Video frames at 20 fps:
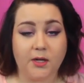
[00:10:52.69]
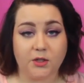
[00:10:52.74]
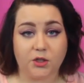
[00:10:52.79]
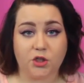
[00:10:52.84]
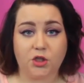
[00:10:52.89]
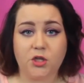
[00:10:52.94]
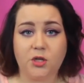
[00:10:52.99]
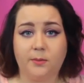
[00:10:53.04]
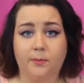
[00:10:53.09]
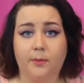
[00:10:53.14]

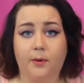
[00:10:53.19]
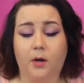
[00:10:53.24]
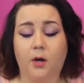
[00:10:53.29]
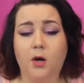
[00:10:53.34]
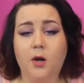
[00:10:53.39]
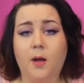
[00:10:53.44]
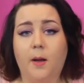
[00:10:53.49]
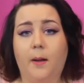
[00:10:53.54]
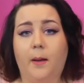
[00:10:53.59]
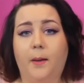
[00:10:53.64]
It's
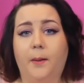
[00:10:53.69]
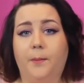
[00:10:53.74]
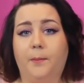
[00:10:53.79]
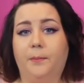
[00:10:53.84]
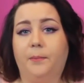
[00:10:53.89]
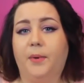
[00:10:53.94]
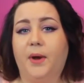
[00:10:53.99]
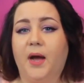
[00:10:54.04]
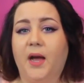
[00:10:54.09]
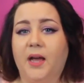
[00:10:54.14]
cheaper,
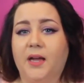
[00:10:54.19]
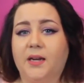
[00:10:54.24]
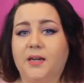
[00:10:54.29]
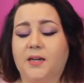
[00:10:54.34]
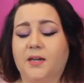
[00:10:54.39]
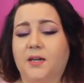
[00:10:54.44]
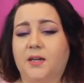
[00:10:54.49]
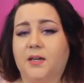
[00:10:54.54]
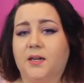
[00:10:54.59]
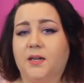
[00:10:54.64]
but